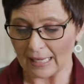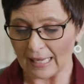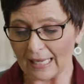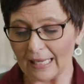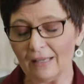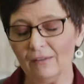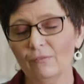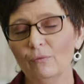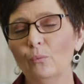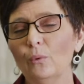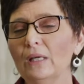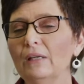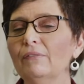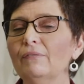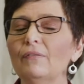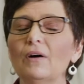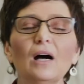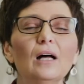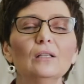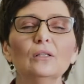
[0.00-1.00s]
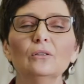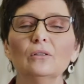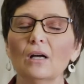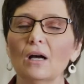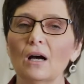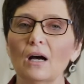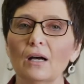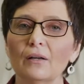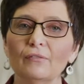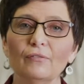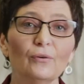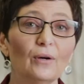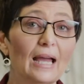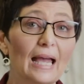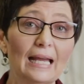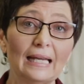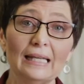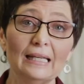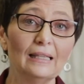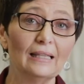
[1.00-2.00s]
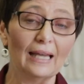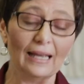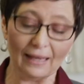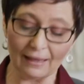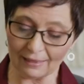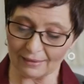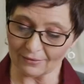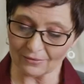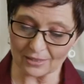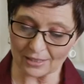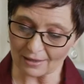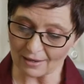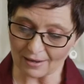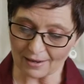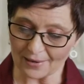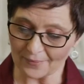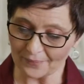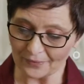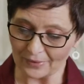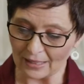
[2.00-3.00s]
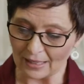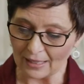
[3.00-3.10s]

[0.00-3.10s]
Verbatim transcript: If we follow God for any length of time,